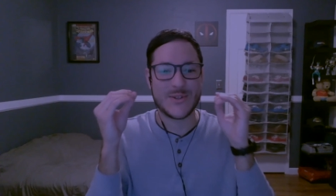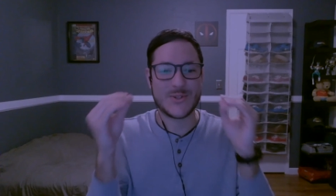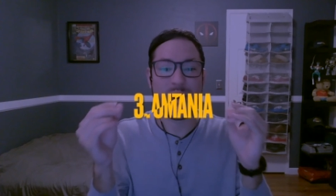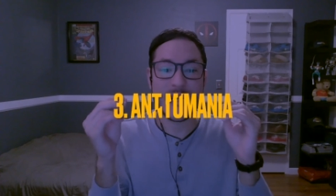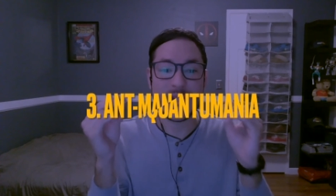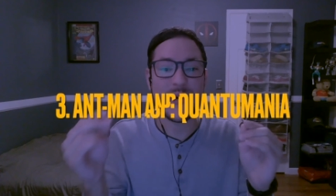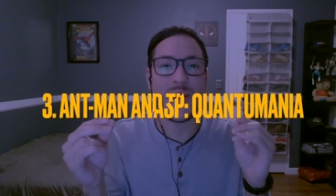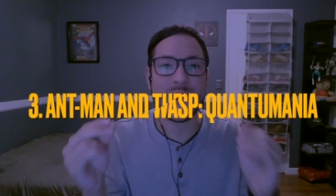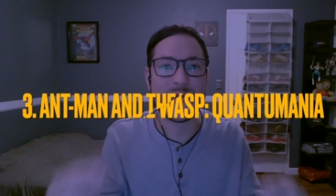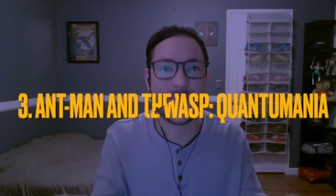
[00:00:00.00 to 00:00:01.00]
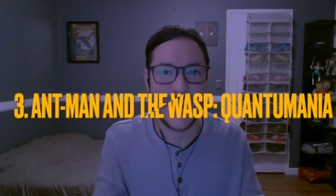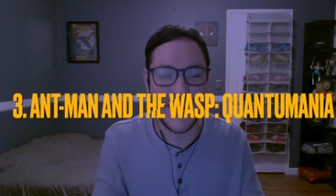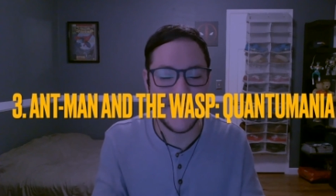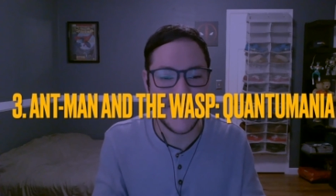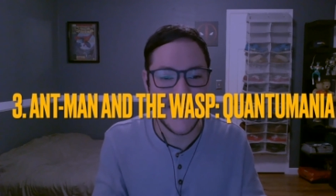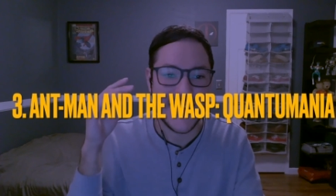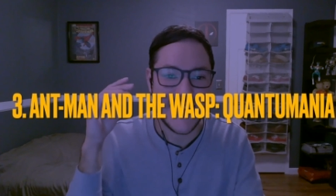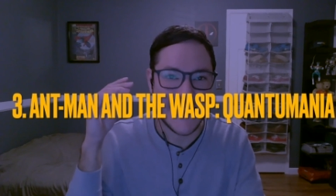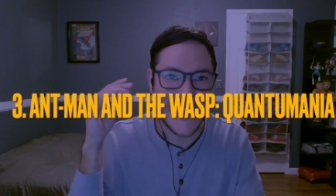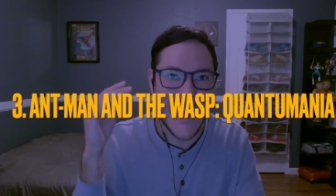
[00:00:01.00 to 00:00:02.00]
for twenty twenty-three,
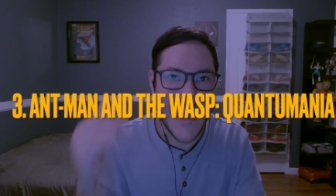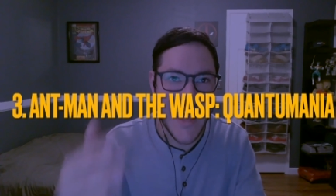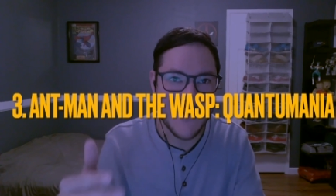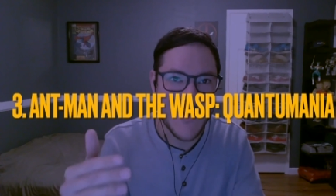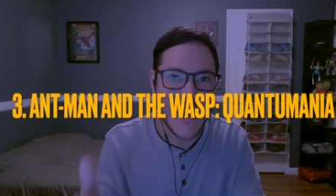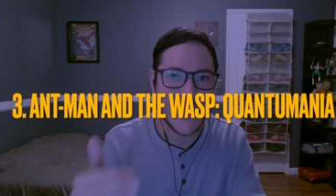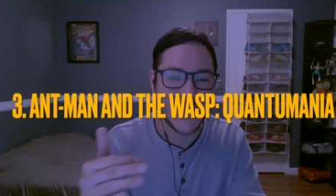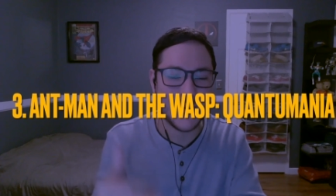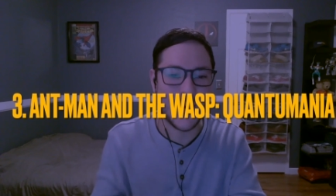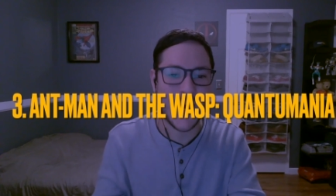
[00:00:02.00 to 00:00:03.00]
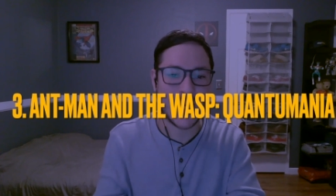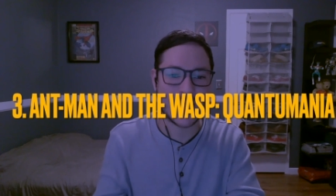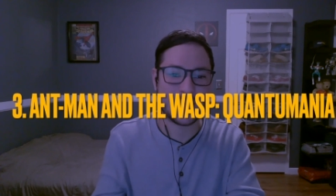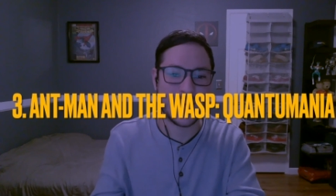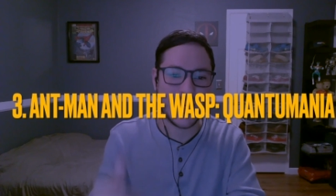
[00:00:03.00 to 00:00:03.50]
is Ant-Man and the Wasp,